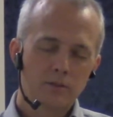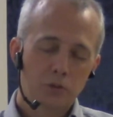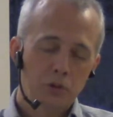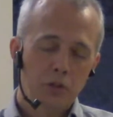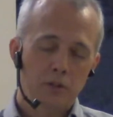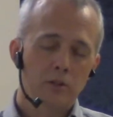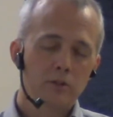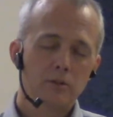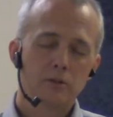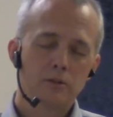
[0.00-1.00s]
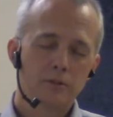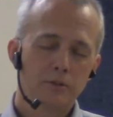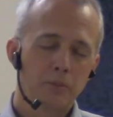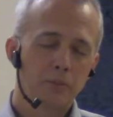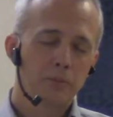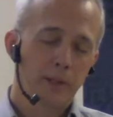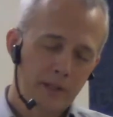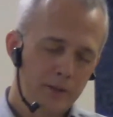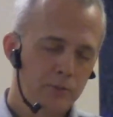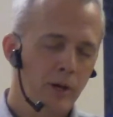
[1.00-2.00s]
good. But
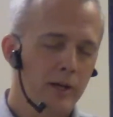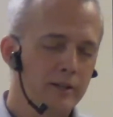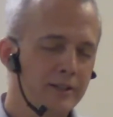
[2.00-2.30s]
guess what?